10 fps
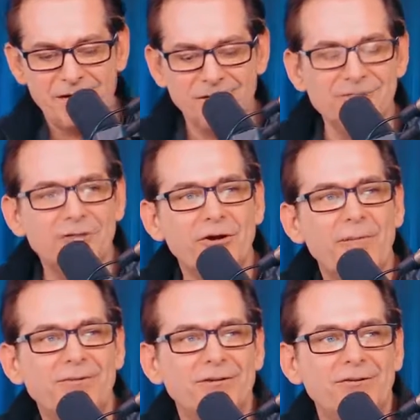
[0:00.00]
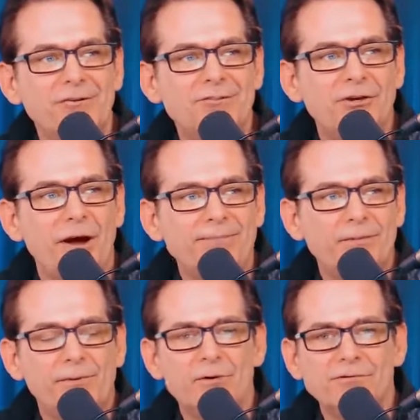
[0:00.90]
You stood up to
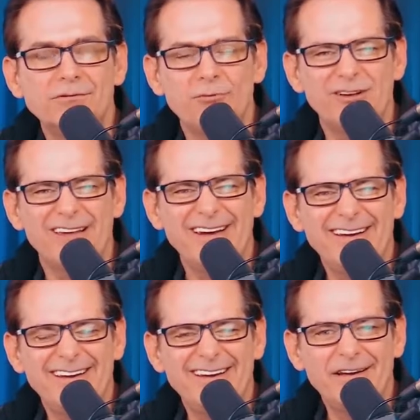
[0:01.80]
Putin, really?